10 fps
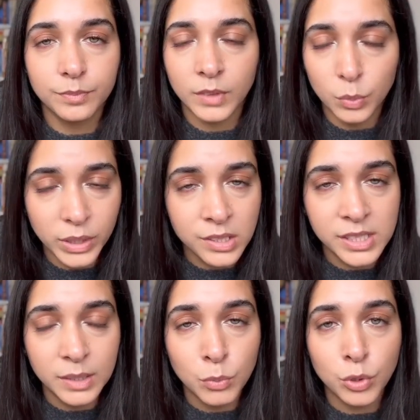We are
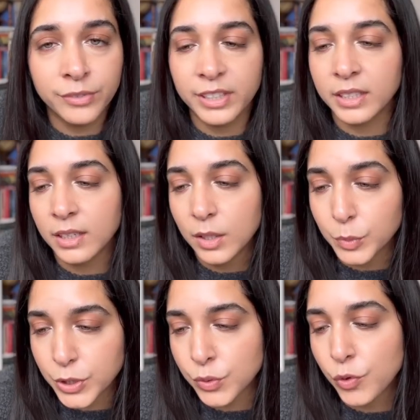seeing more of it,
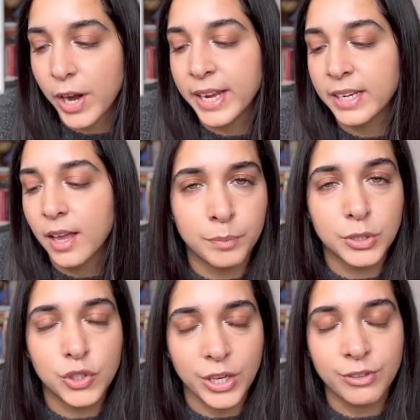which is great, but
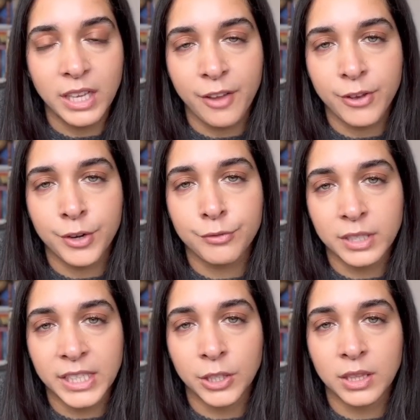generally I've heard
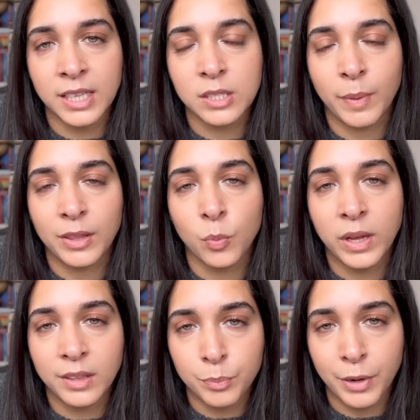really good things about the way
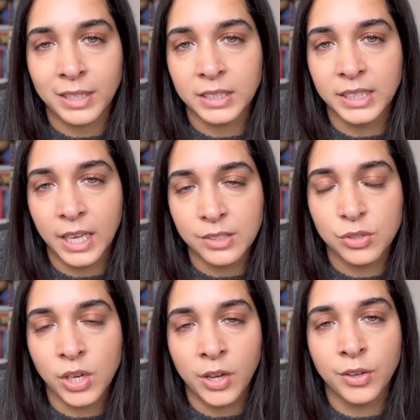that Bradley has
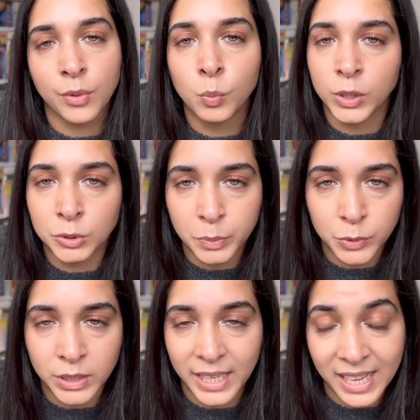done the world
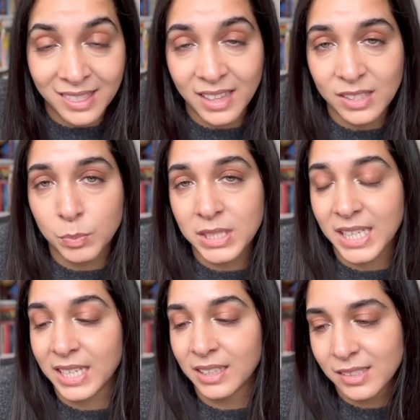building in this
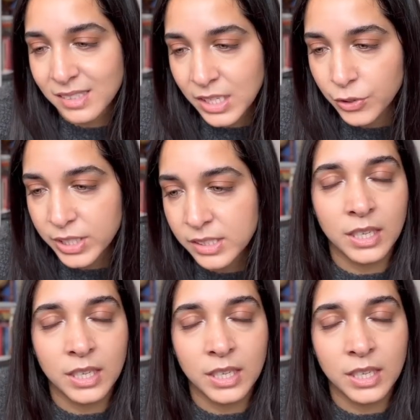particular series.